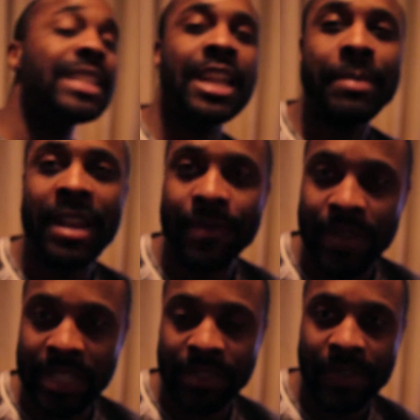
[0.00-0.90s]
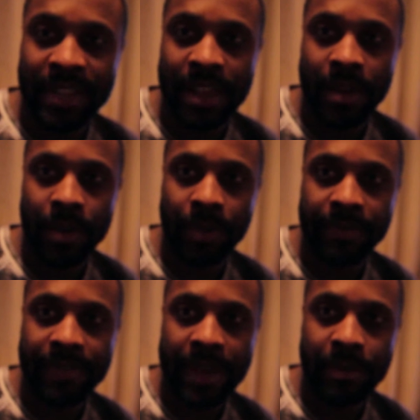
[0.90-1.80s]
is going to be the first
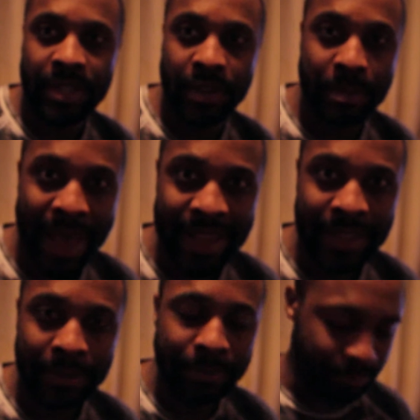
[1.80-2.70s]
video that we do back.